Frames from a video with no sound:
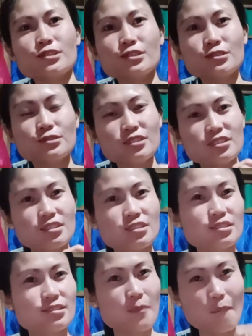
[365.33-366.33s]
So this is
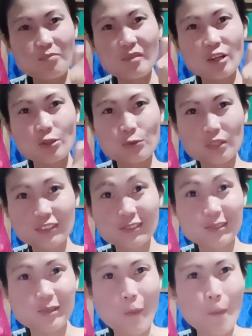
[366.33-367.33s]
our
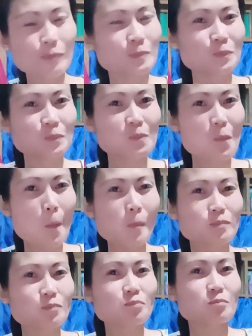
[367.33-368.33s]
water.
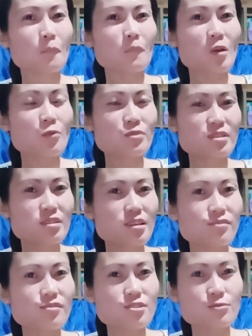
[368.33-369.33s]
We
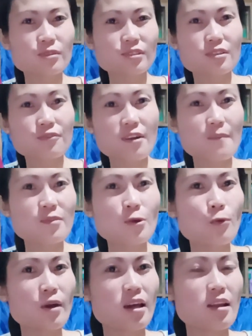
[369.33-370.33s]
get this water from the
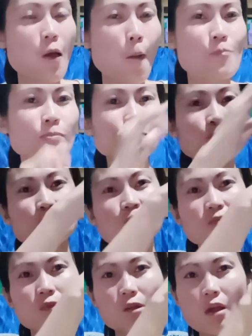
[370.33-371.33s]
well
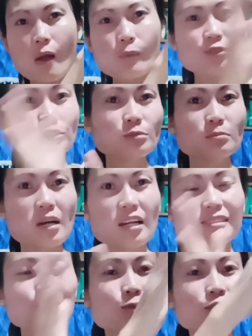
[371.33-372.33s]
we don't buy
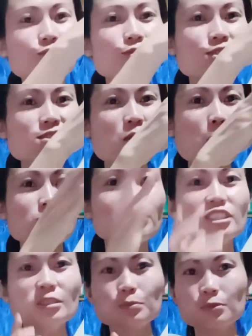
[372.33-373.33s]
the water. We'll
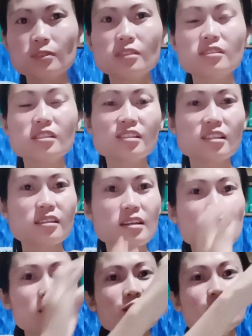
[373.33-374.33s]
just put it in a
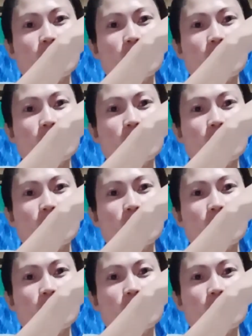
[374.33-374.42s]
gallon.